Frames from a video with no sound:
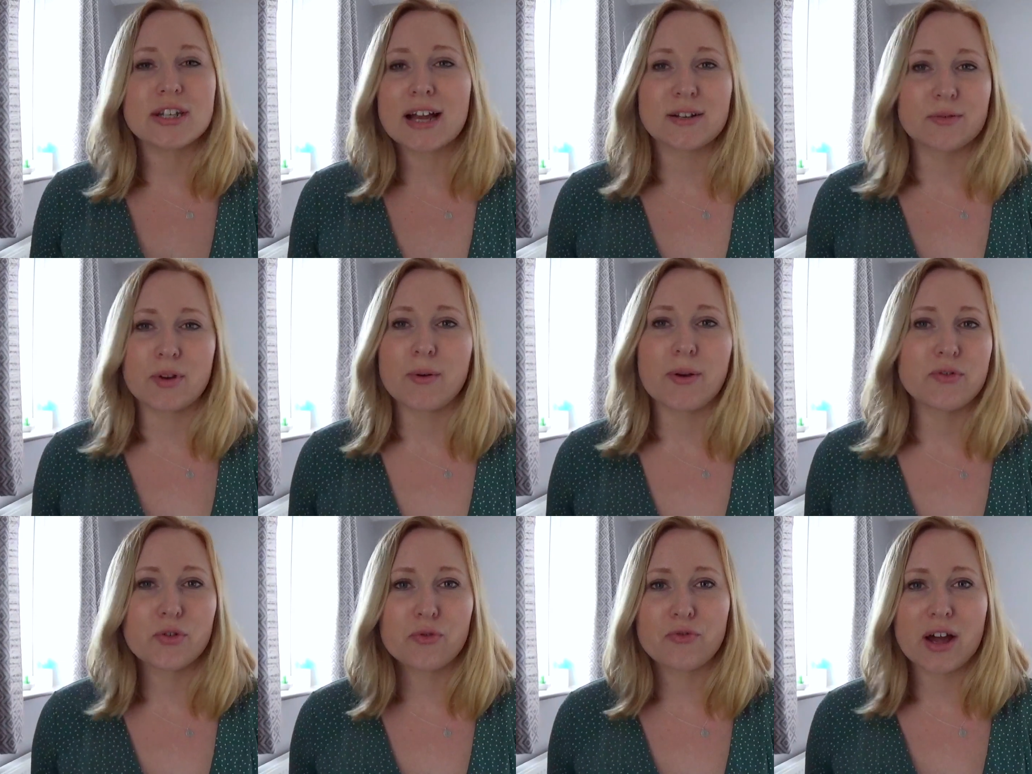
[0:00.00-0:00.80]
I don't know
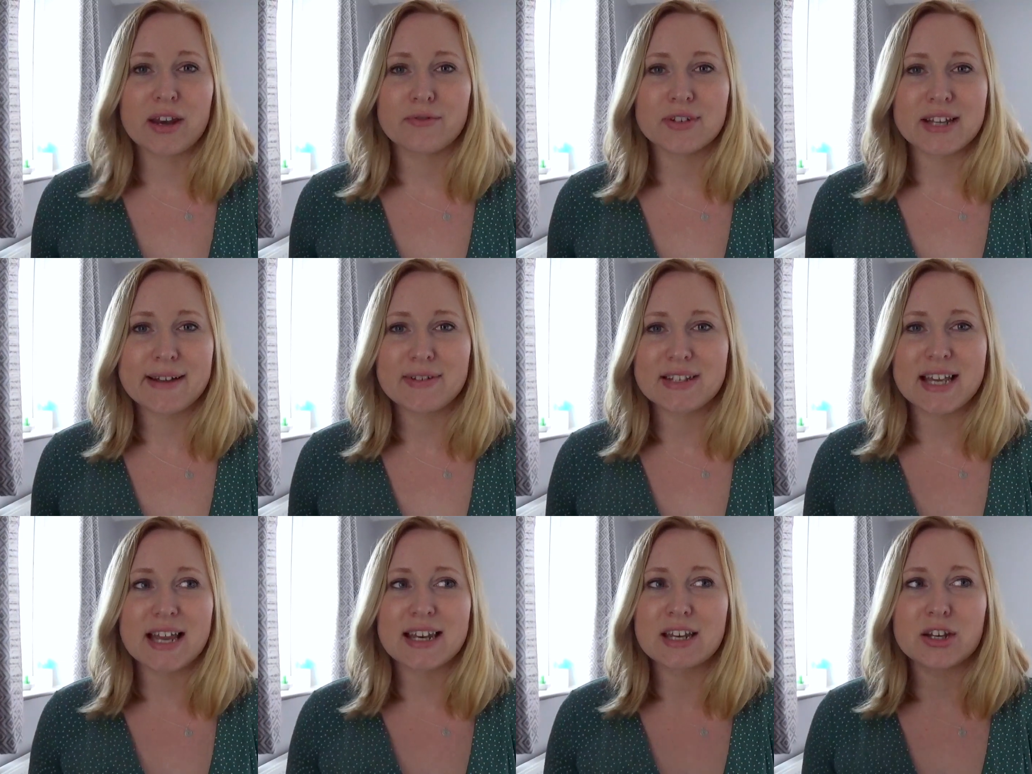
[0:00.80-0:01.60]
if you're a fan of David
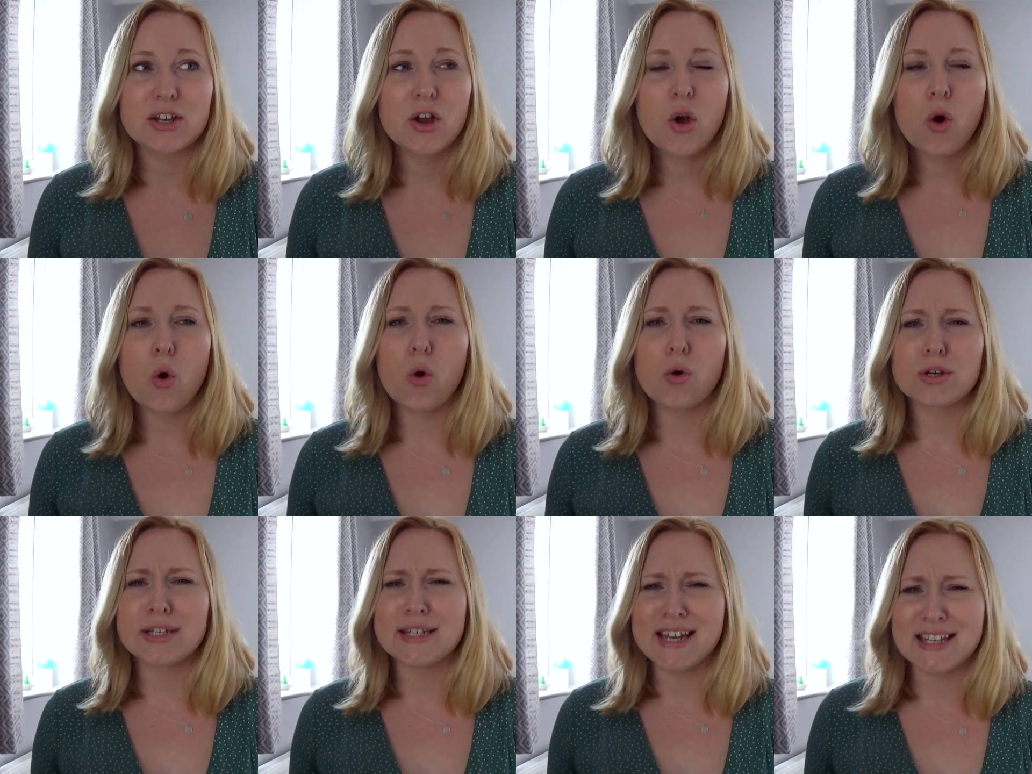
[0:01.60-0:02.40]
Tennant,
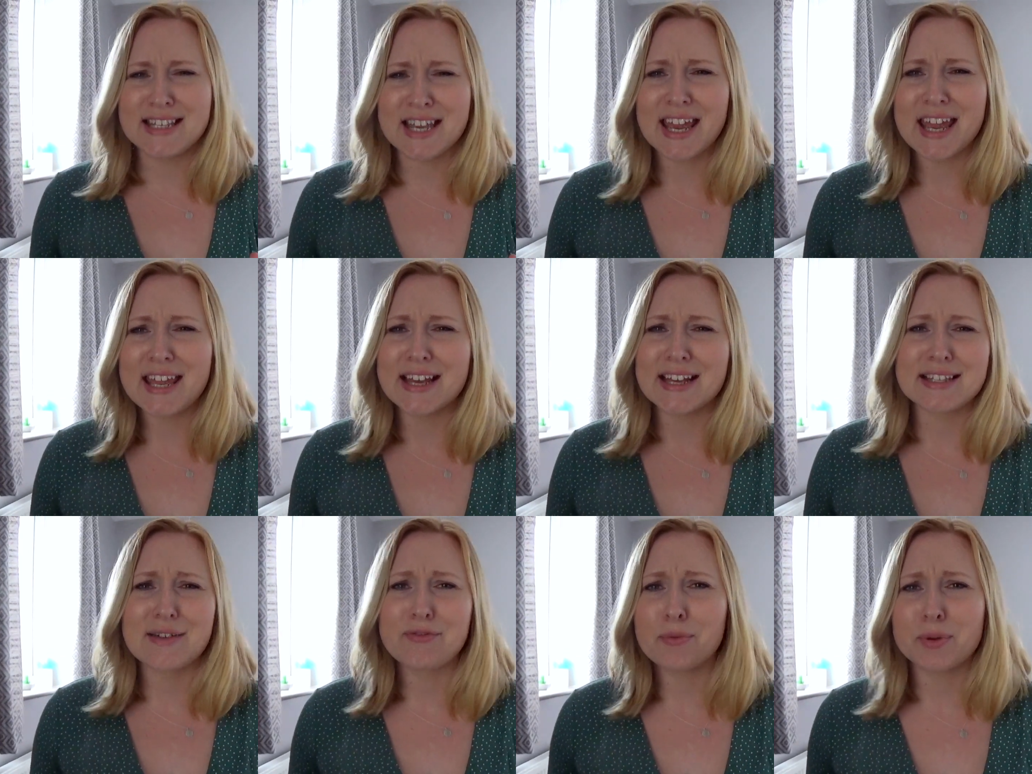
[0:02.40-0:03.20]
or DT
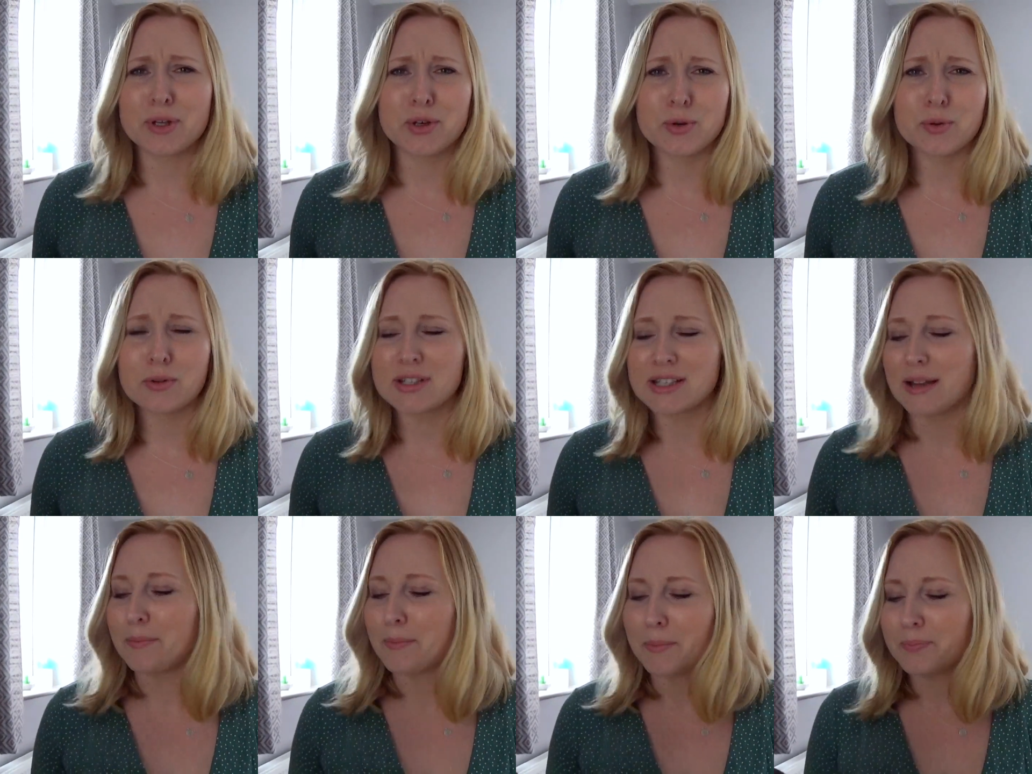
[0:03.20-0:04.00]
as everybody calls
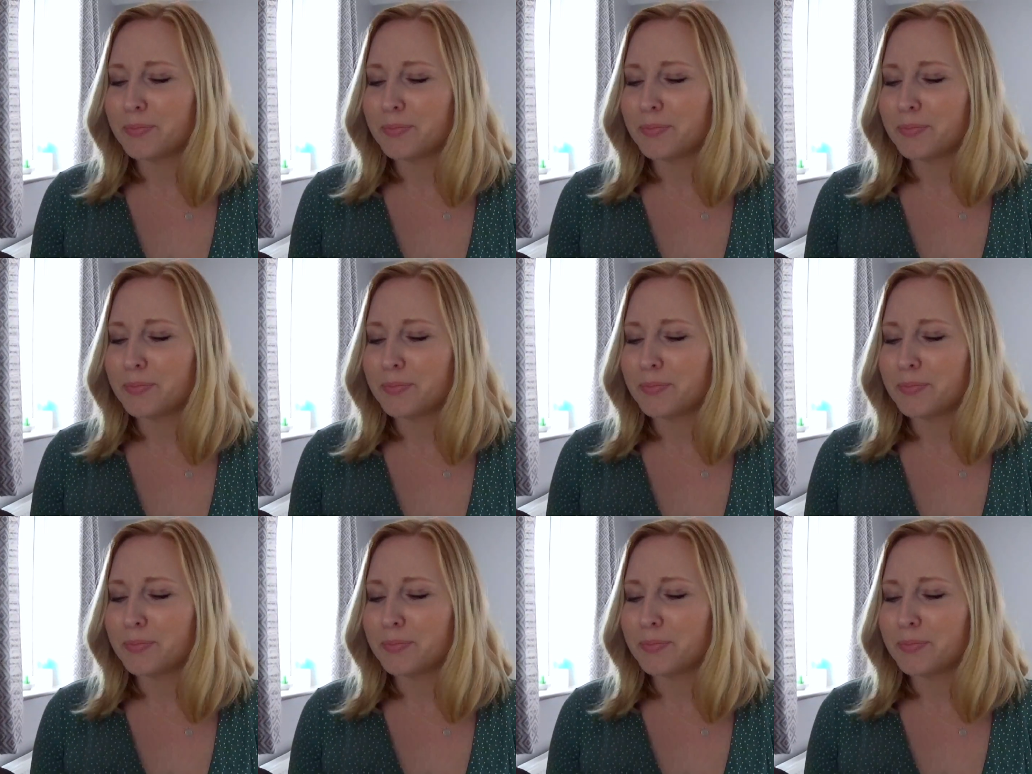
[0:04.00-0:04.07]
him.